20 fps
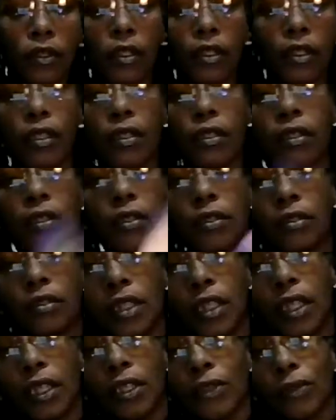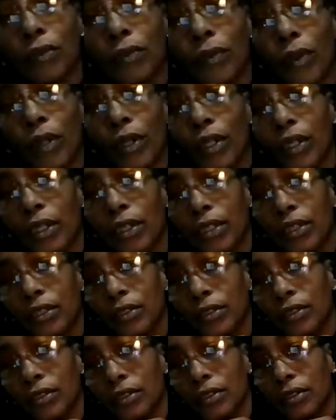Nine of
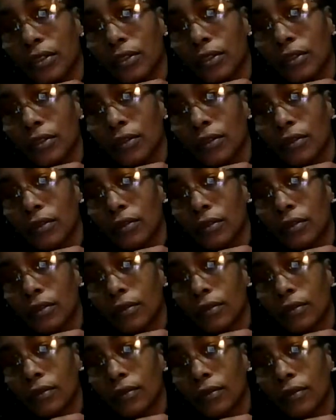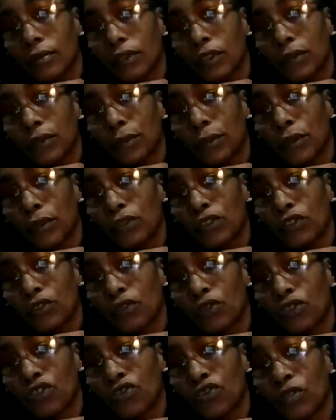Wands. Spiritual
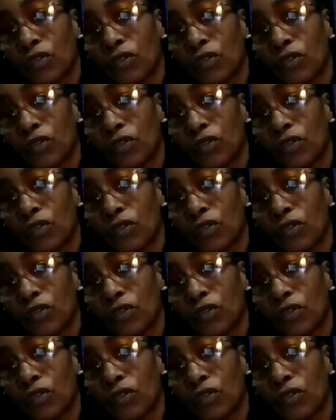strength.